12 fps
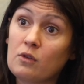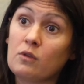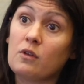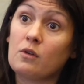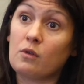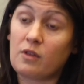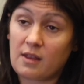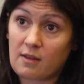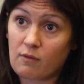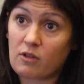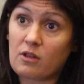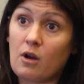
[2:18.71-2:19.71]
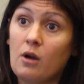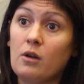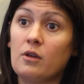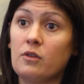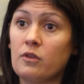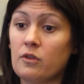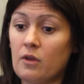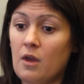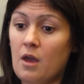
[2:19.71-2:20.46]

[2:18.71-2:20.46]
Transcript: or the northeast of Scotland,